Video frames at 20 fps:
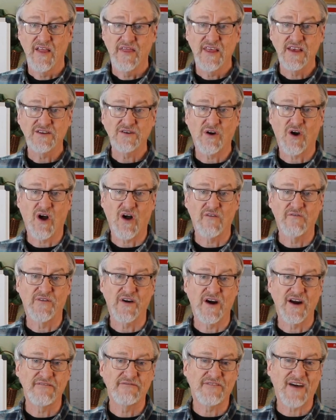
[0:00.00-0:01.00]
These are all
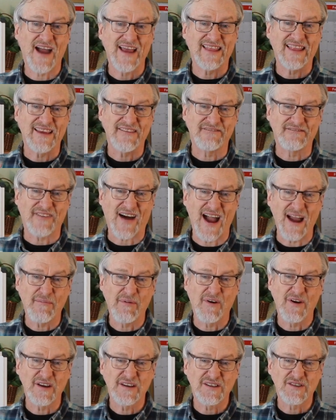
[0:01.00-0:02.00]
very finely
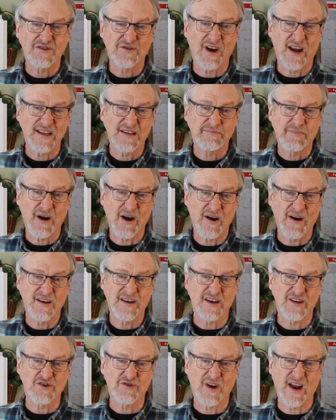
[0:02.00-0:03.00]
fibrous,
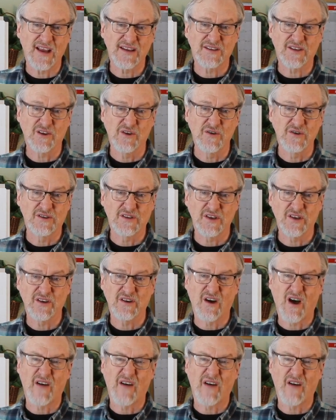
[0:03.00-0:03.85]
transparent to translucent,